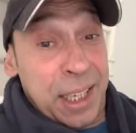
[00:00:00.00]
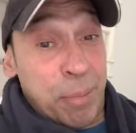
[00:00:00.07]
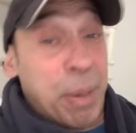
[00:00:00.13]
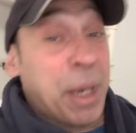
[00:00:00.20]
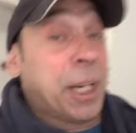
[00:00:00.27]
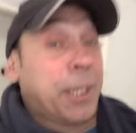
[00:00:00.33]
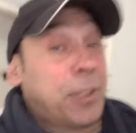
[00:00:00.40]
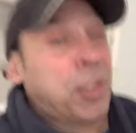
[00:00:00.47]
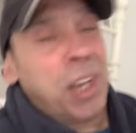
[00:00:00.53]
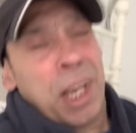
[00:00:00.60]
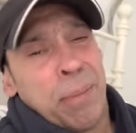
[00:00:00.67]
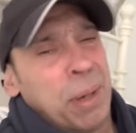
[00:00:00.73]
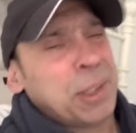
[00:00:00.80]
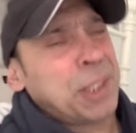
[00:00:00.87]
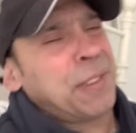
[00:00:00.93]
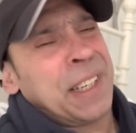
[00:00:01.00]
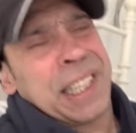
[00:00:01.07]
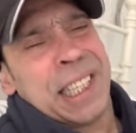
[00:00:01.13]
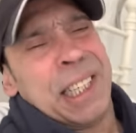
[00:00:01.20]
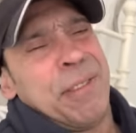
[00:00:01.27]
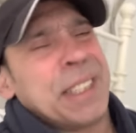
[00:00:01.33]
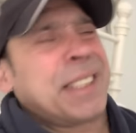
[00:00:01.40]
But at the time, I was
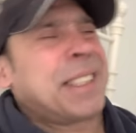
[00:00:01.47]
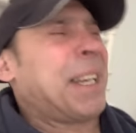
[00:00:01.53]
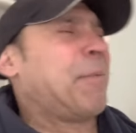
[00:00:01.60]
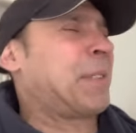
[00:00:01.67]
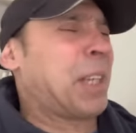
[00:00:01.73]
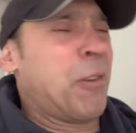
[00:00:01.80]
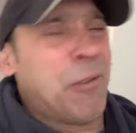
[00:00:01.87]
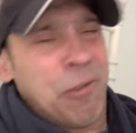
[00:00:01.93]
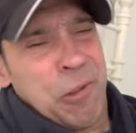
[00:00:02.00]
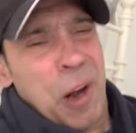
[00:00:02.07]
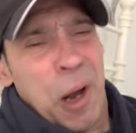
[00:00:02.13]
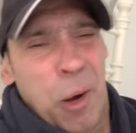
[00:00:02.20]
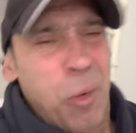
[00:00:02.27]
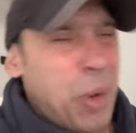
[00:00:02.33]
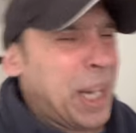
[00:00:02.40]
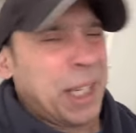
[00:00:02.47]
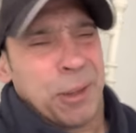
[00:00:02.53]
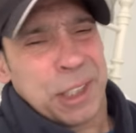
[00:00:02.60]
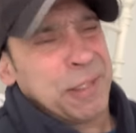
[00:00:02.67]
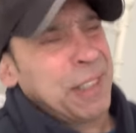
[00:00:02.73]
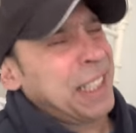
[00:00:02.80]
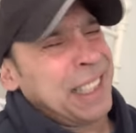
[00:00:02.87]
thinking, even so far away, I
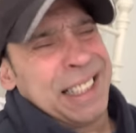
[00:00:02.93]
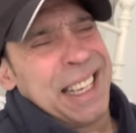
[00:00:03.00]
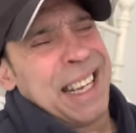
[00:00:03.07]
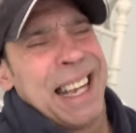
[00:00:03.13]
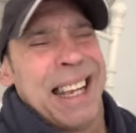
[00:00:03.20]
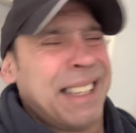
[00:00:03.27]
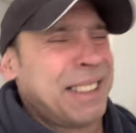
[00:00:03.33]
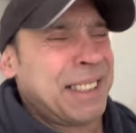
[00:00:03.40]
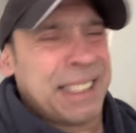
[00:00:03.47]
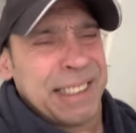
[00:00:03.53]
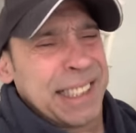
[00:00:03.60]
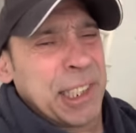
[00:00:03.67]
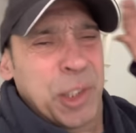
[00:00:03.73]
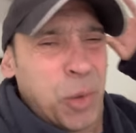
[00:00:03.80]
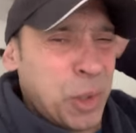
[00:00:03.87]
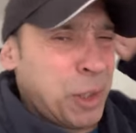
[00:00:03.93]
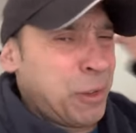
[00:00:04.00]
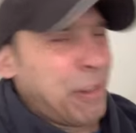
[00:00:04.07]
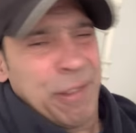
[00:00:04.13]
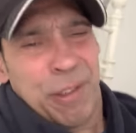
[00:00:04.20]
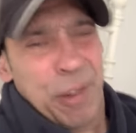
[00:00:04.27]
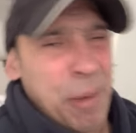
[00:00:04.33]
was thinking, is this all you've
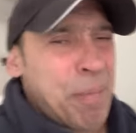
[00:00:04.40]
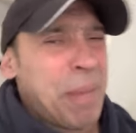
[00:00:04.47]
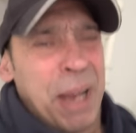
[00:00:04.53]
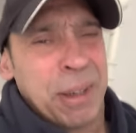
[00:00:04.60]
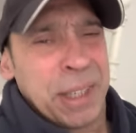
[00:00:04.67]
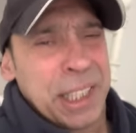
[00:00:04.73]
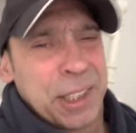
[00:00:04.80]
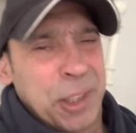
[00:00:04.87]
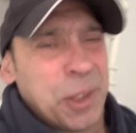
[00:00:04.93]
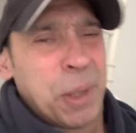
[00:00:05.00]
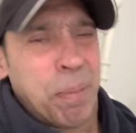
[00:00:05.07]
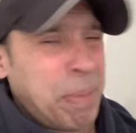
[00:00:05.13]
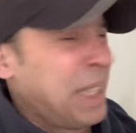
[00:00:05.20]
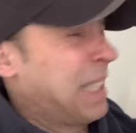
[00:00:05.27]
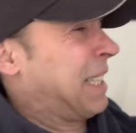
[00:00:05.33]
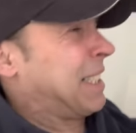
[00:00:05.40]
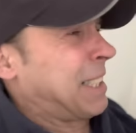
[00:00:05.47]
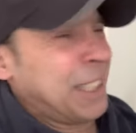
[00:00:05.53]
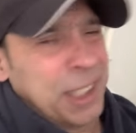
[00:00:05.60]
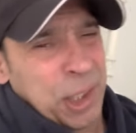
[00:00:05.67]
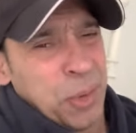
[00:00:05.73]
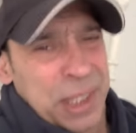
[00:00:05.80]
ever amounted to? You've been here
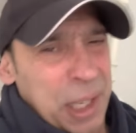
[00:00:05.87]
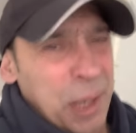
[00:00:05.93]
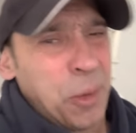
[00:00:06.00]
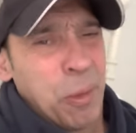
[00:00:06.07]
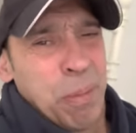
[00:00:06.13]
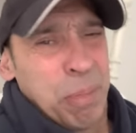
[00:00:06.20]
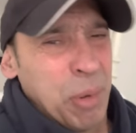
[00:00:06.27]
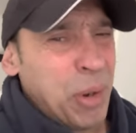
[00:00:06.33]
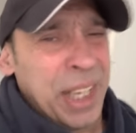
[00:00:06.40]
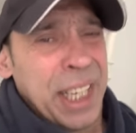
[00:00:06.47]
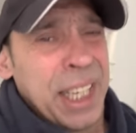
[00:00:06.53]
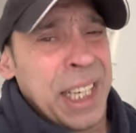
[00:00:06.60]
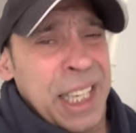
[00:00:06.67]
since you was a little boy.